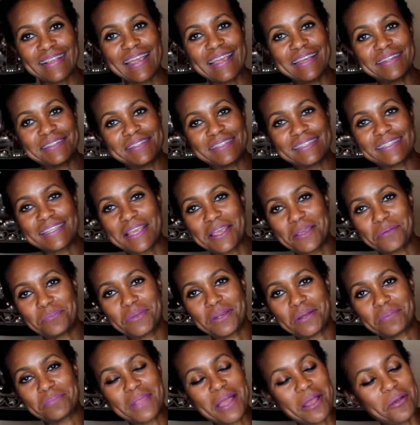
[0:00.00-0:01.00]
hate to say it,
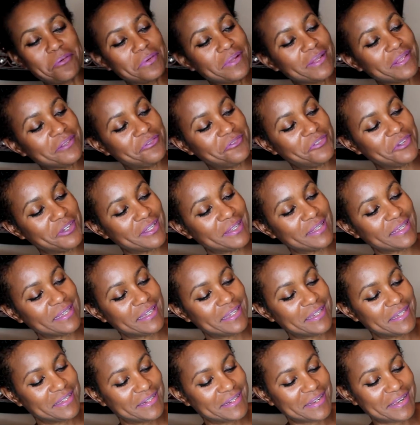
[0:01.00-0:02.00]
but I'm not really
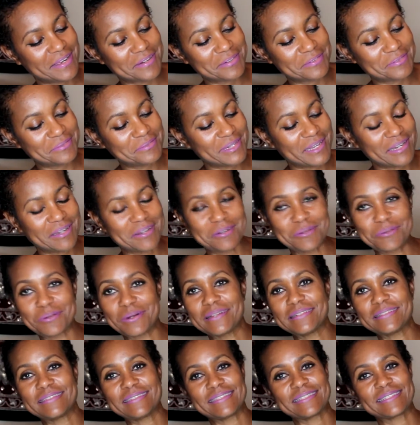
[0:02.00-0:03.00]
feeling it. I don't know,
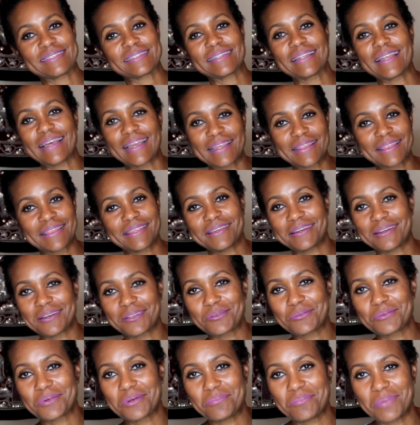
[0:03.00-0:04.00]
I just like the
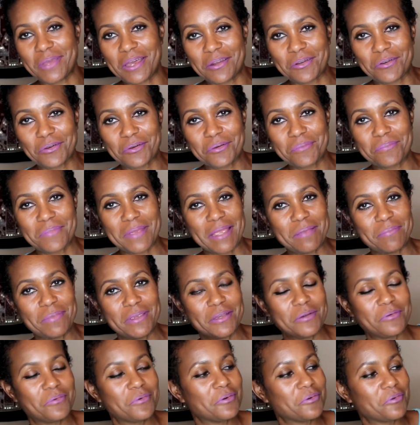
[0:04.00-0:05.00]
other one better.
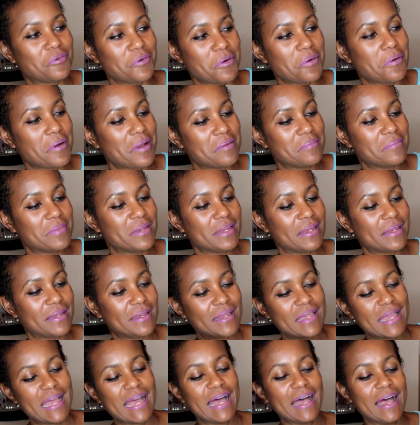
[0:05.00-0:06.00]
Maybe it will grow on
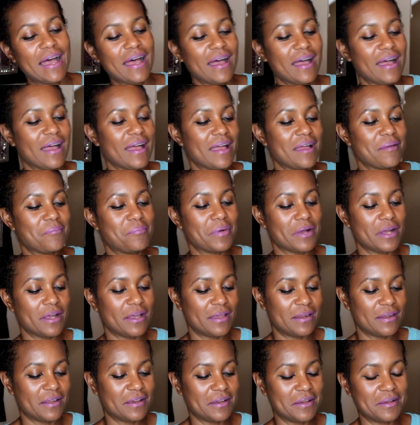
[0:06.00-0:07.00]
me.
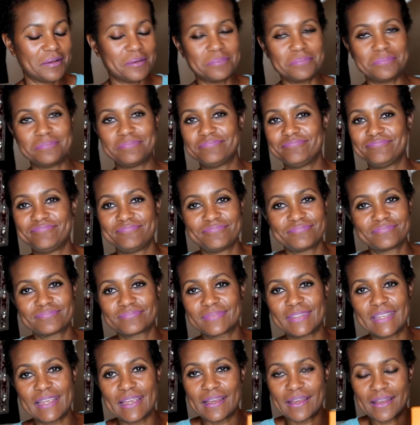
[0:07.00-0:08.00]
But,
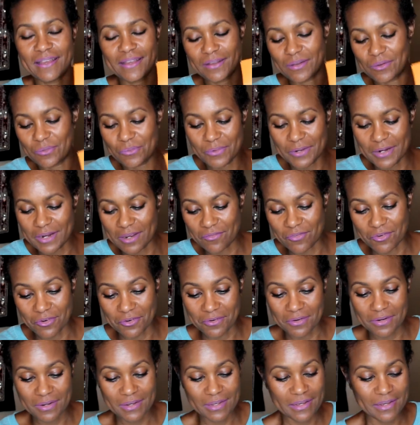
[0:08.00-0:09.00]
yeah,
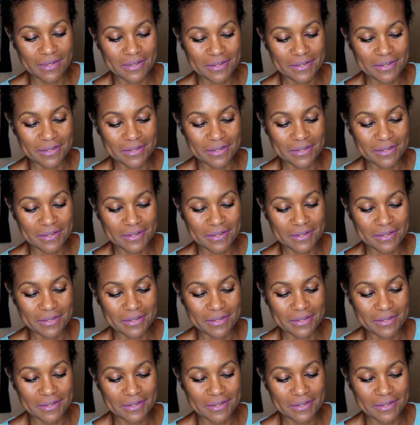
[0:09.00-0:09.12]
whatever.